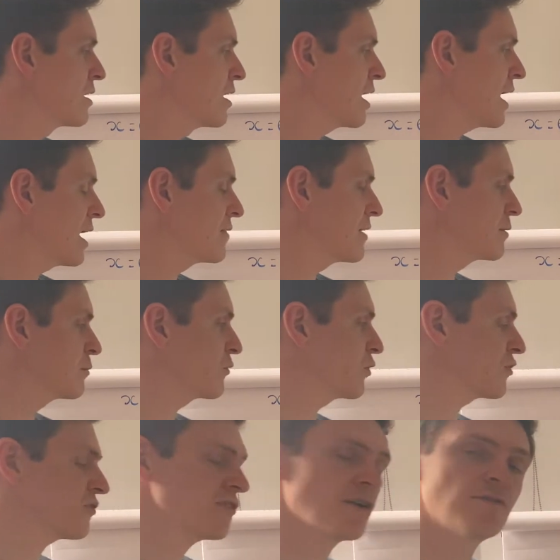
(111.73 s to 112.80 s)
and then we've got
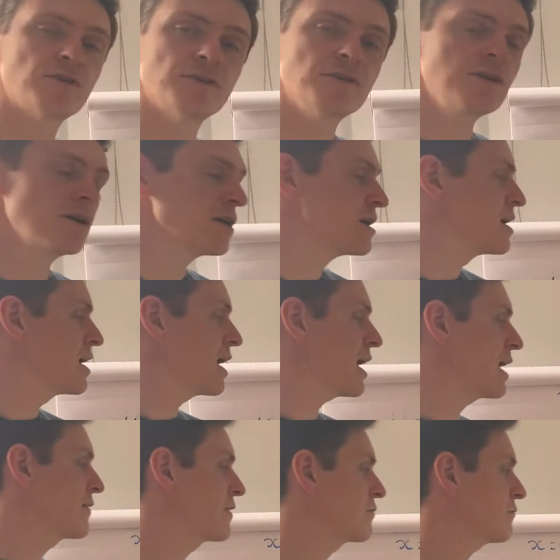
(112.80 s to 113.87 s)
7,
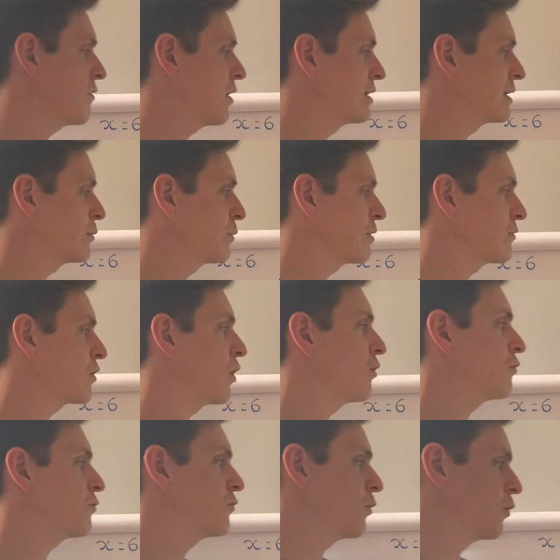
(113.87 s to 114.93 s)
and then finally we've
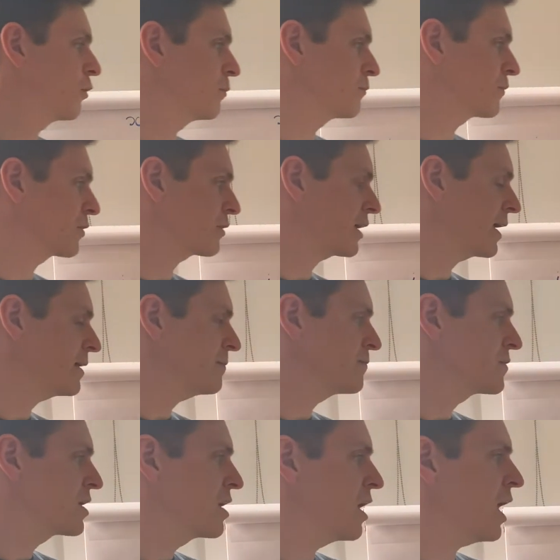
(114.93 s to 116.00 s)
got 4, okay.
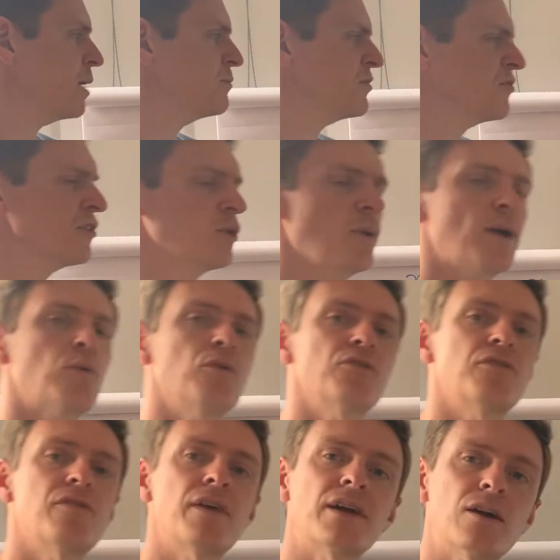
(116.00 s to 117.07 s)
Just a quick one to
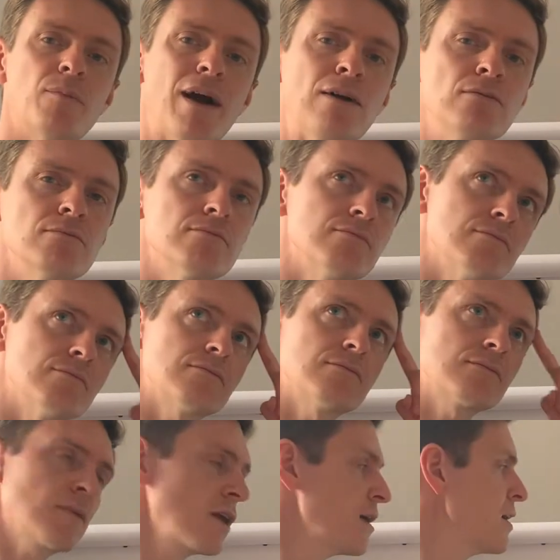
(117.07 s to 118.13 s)
think about.
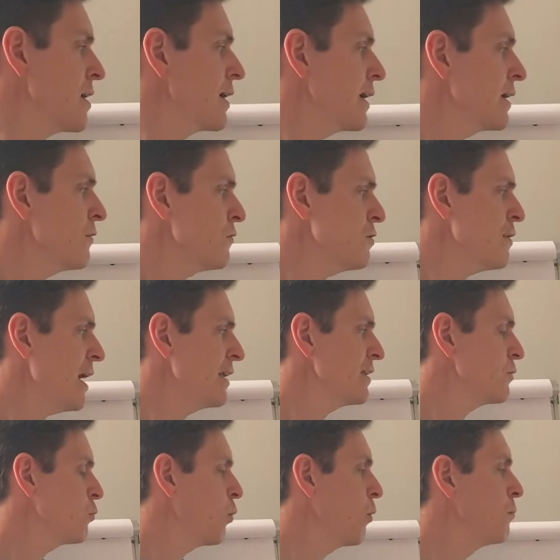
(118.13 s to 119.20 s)
If you
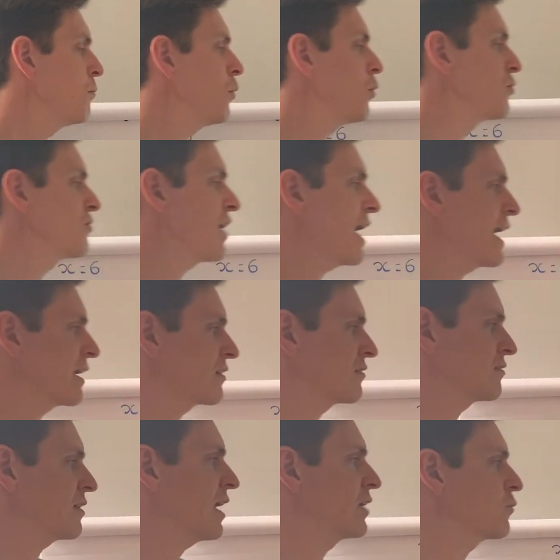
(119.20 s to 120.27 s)
added one more to
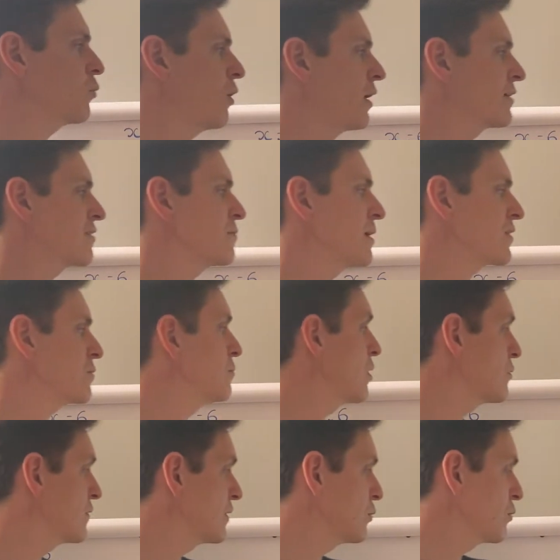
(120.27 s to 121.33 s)
x and y to make them
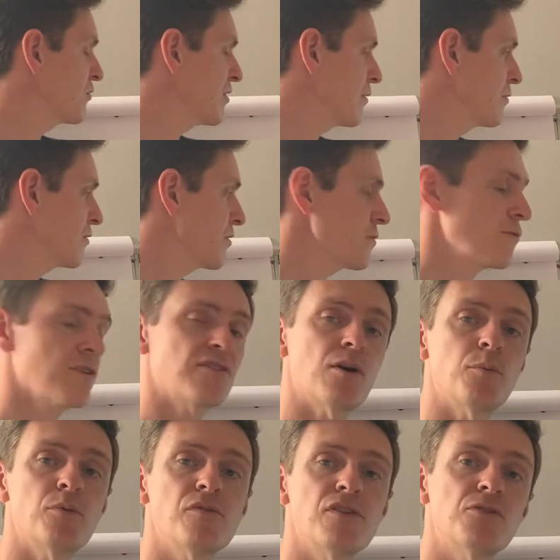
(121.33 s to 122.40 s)
both equal to 7, so for
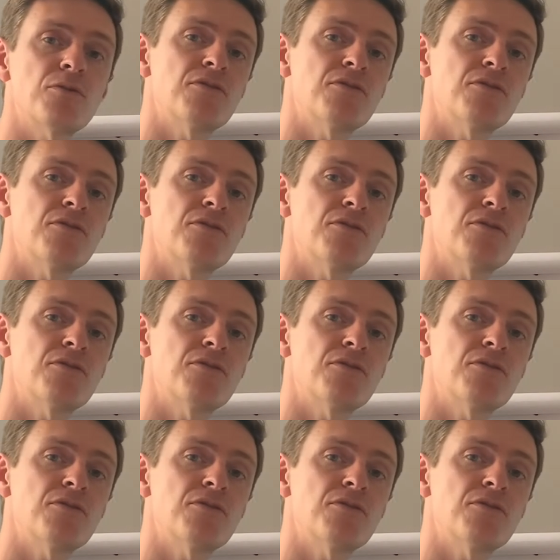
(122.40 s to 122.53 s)
example, if this was